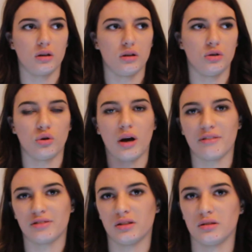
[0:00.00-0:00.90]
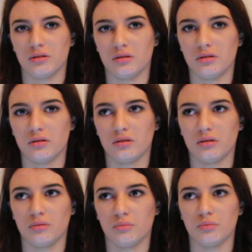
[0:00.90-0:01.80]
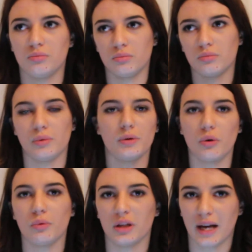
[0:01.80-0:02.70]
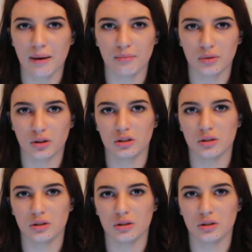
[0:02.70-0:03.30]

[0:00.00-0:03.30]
not have to. We don't want the camera